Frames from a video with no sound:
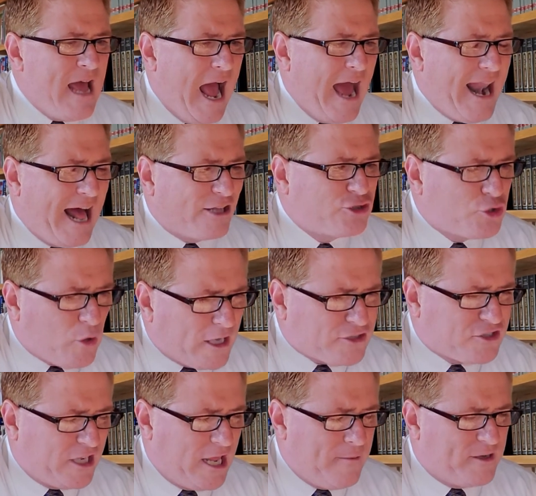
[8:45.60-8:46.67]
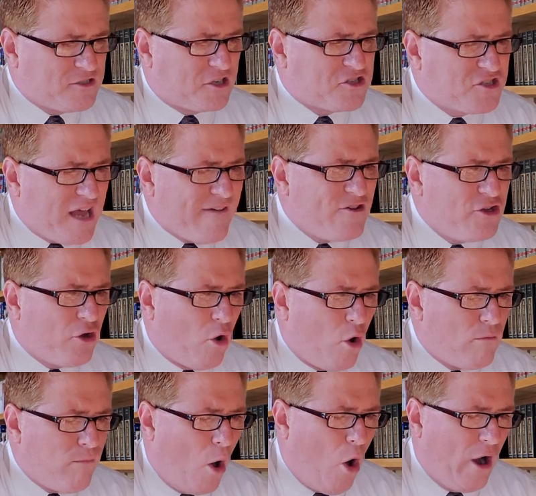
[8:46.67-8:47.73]
And I trusted Him as a seven year
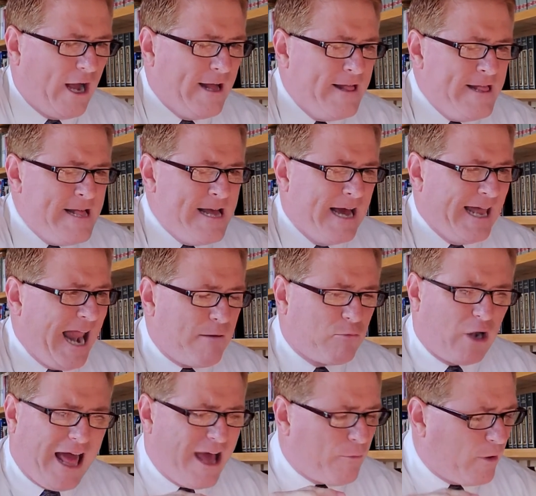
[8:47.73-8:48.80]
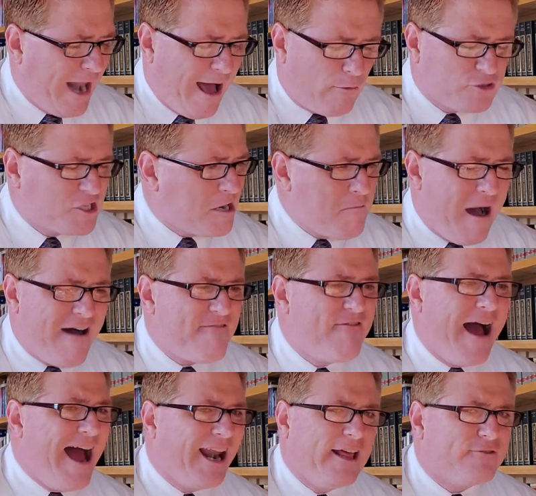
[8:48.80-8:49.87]
old boy. And I'm glad when I was in my
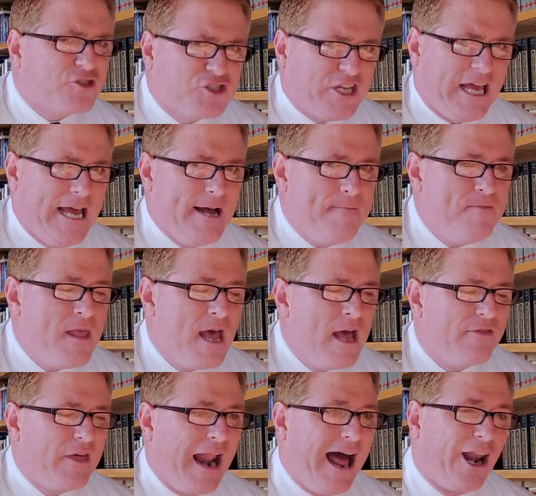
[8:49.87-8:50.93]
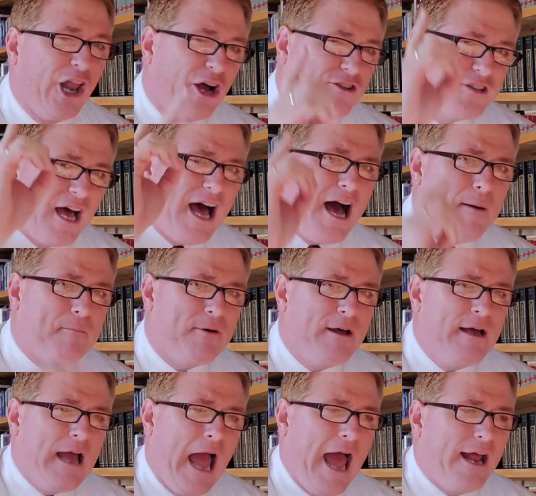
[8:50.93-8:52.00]
valley of sin that I looked up
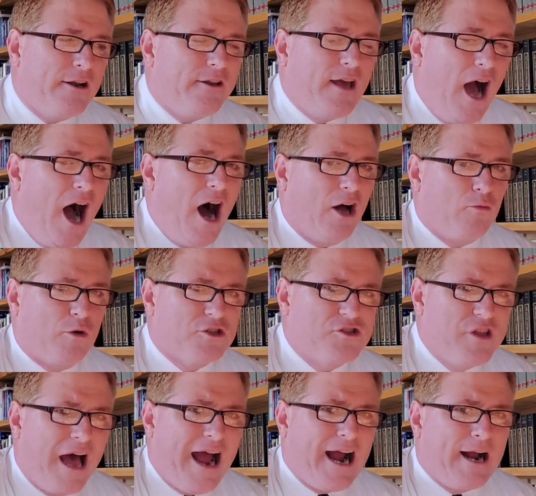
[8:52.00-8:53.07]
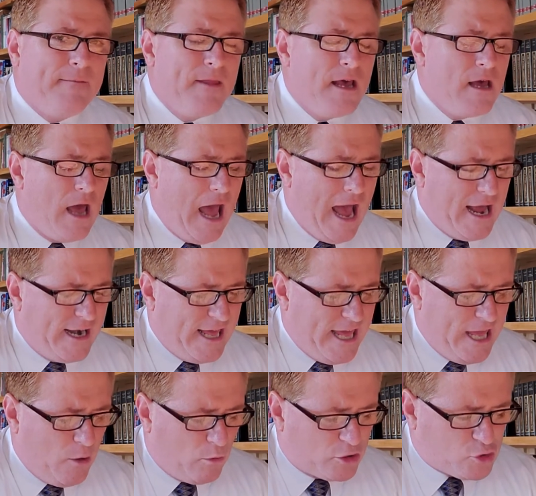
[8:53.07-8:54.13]
and God was there and
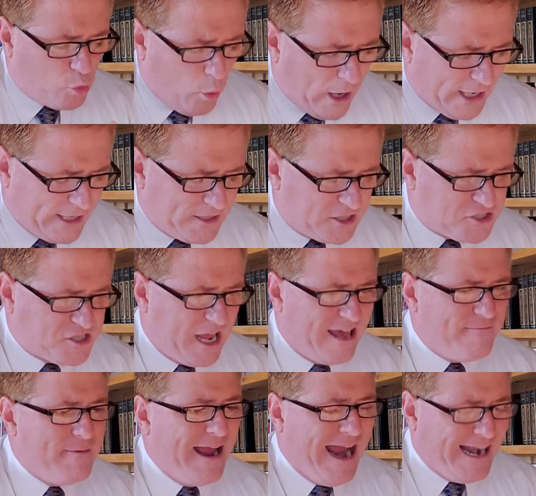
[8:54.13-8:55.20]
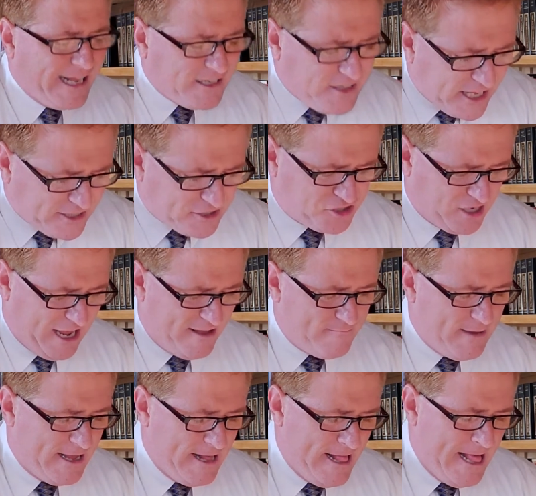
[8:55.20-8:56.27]
he was willing to save me, and he did save
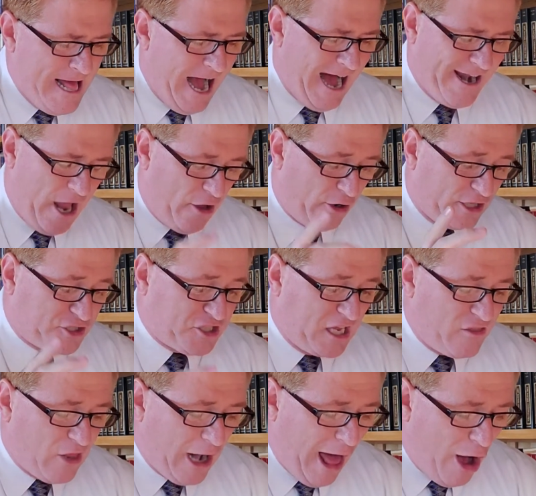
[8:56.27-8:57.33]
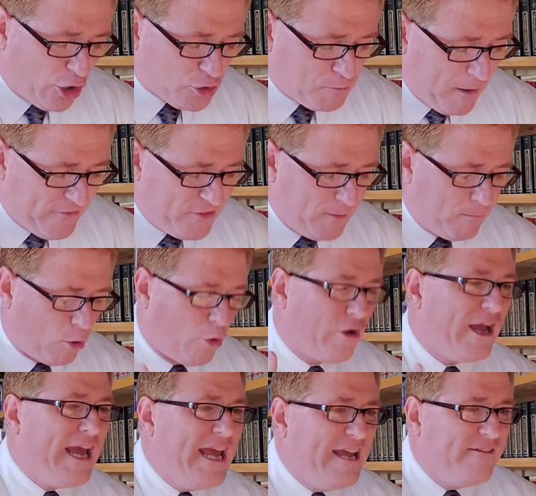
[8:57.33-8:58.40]
me. I not only see the lost, but the
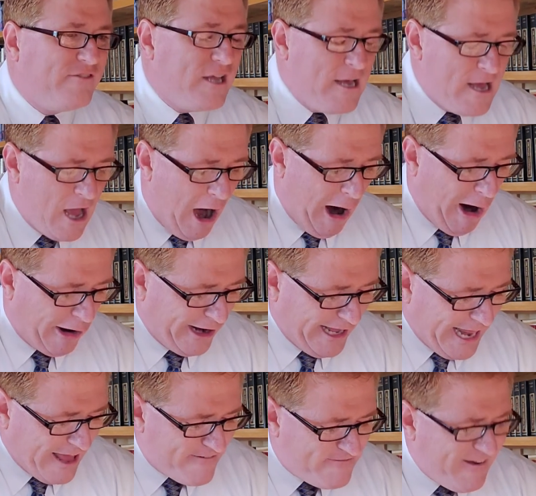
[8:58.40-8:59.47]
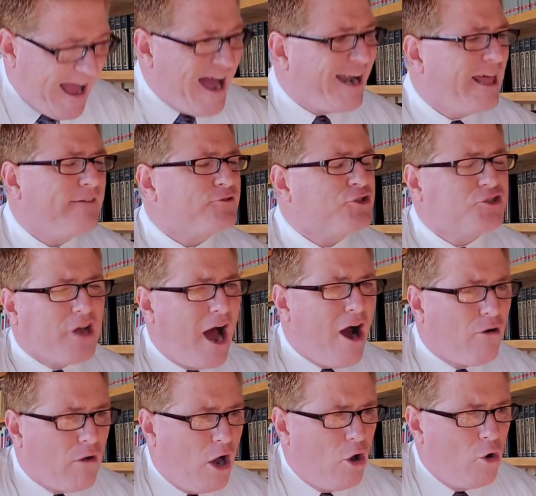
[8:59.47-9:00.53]
bereaved are in a valley of
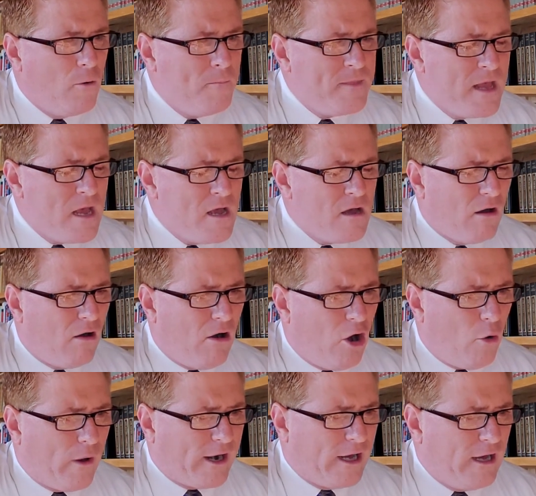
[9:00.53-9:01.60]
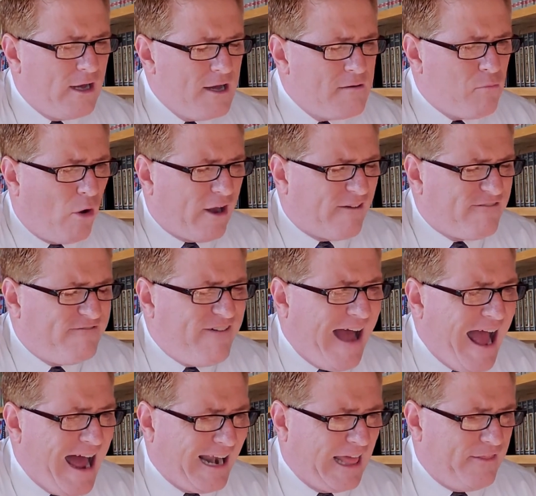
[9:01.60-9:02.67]
sorrow. Oh, what a what a
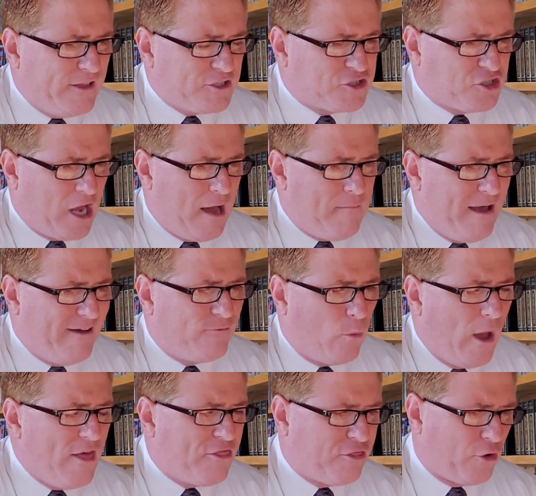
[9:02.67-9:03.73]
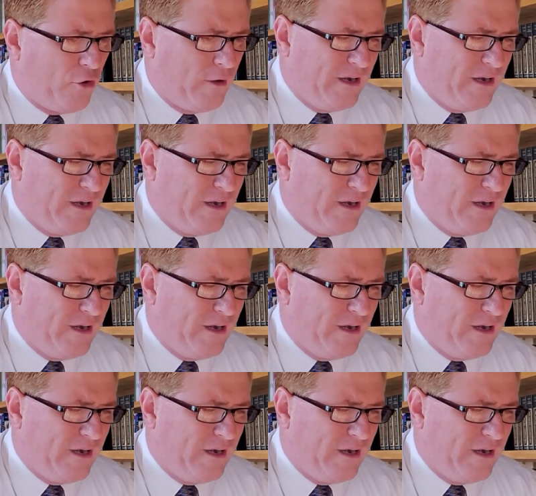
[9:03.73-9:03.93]
valley that some have went through,